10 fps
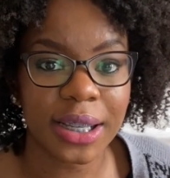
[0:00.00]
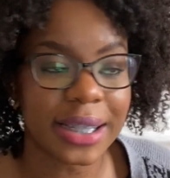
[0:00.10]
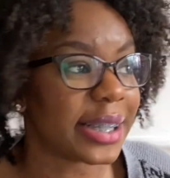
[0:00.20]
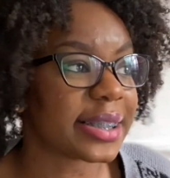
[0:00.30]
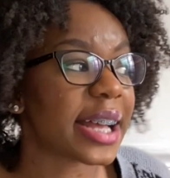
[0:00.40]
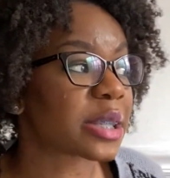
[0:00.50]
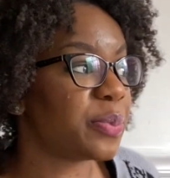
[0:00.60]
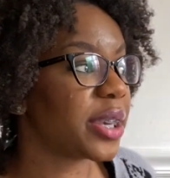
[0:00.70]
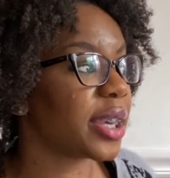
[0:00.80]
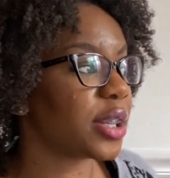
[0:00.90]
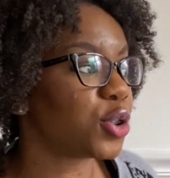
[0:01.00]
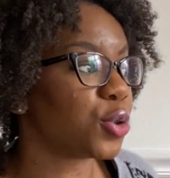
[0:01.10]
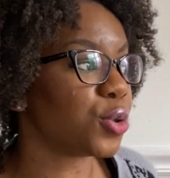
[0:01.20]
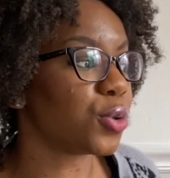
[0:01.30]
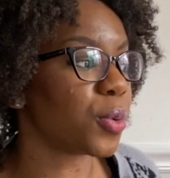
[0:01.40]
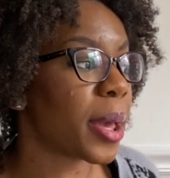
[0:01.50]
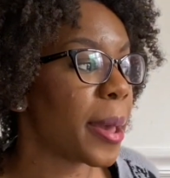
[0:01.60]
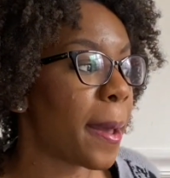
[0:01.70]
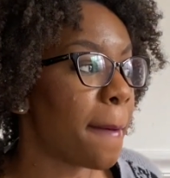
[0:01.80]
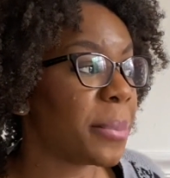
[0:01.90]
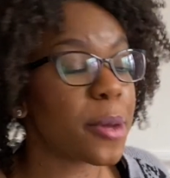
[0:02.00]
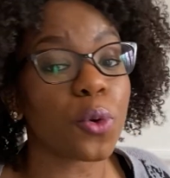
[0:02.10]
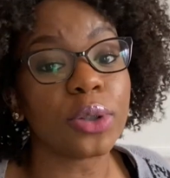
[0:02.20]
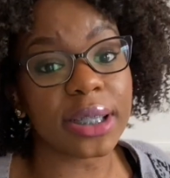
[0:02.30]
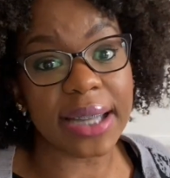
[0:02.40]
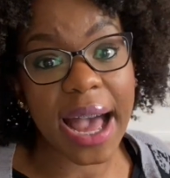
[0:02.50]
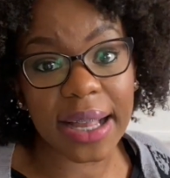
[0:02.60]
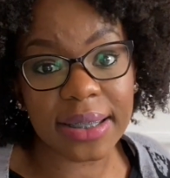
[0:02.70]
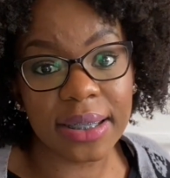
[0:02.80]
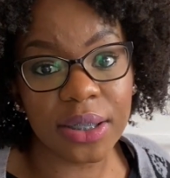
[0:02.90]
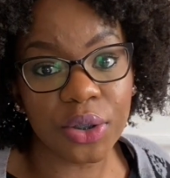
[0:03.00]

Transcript: He's not speaking to people who did not,